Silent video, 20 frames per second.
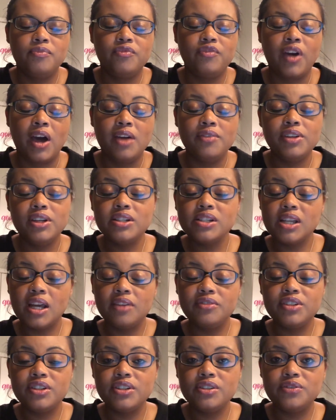5 years
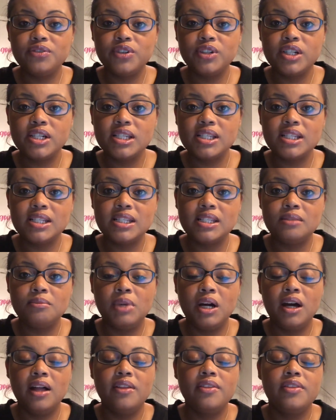after divorce this
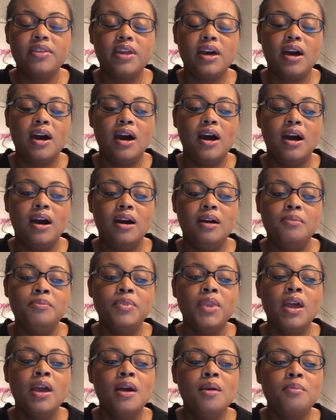month.
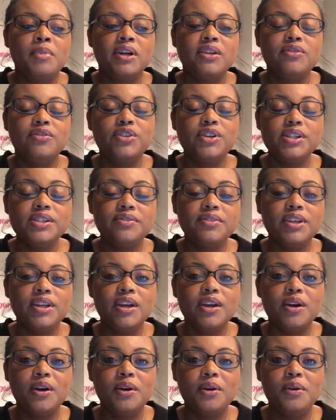My divorce
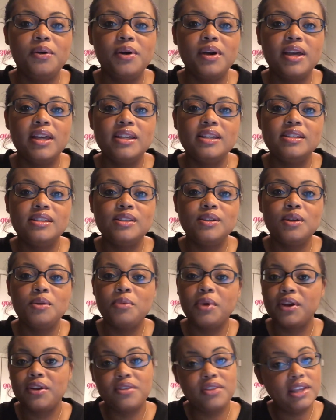video is doing
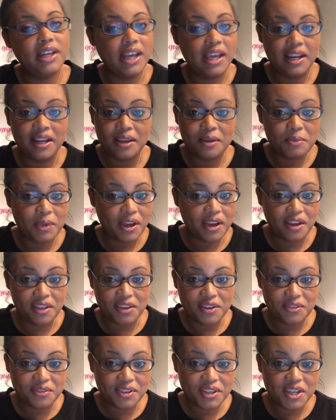better than any of my
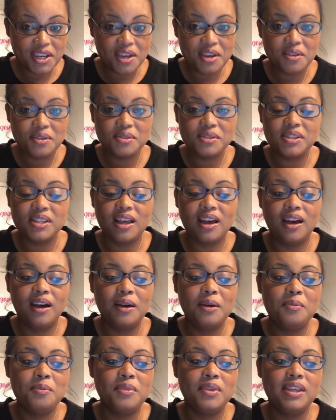other videos.
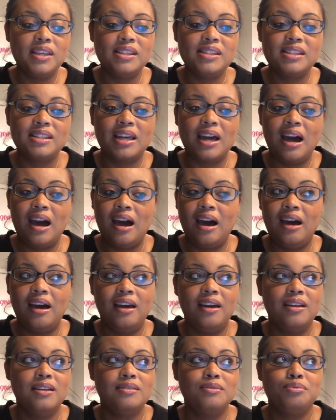It's
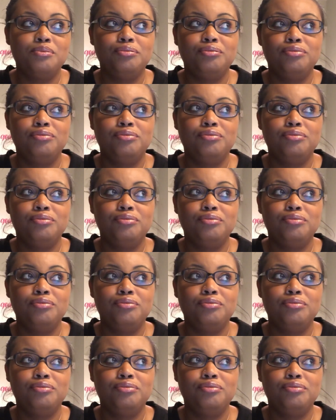got,